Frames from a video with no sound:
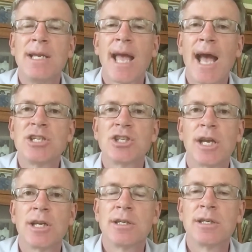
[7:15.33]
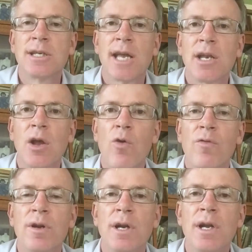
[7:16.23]
cash to get
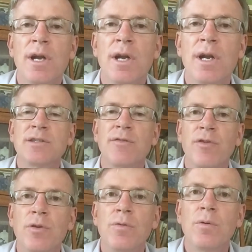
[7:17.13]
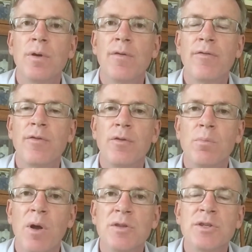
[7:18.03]
over the next few
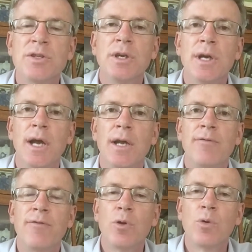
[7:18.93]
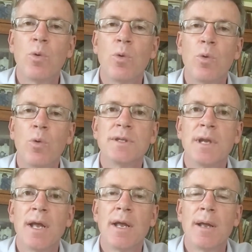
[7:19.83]
months and few quarters
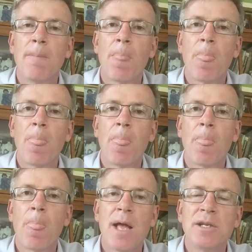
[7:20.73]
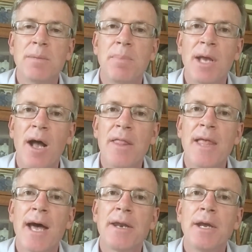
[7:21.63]
and beyond
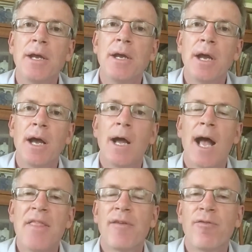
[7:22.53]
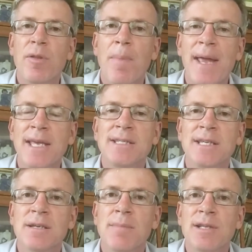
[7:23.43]
that. And therefore, the banking
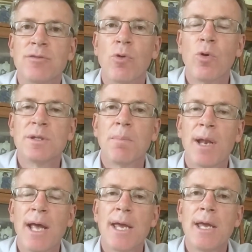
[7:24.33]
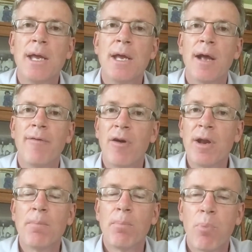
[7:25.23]
system has a role to play, a very
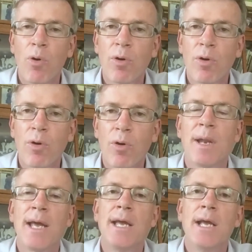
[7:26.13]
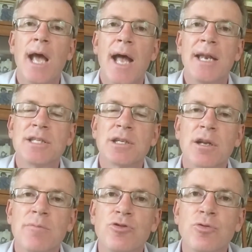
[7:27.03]
important role to play, and it's
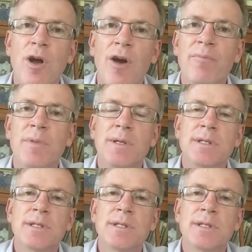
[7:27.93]
through government